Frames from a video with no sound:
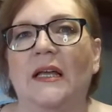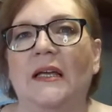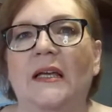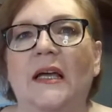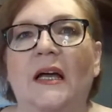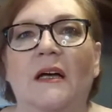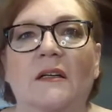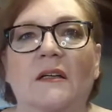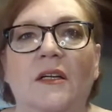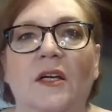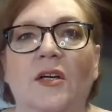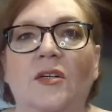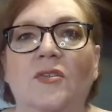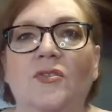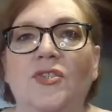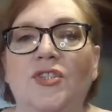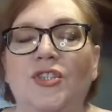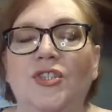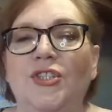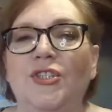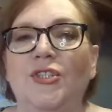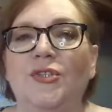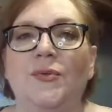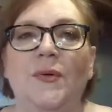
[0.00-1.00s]
i'll go
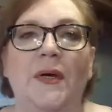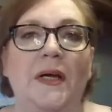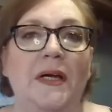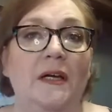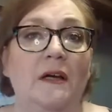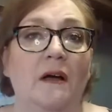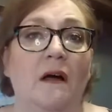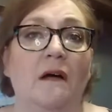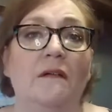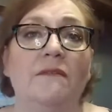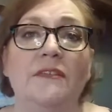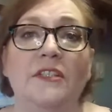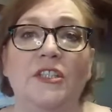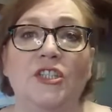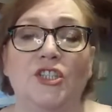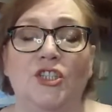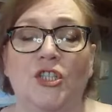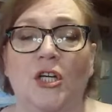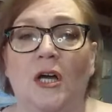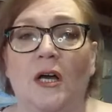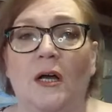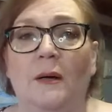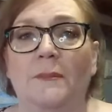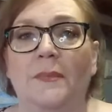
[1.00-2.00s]
to a coffee
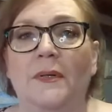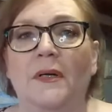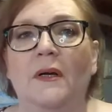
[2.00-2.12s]
shop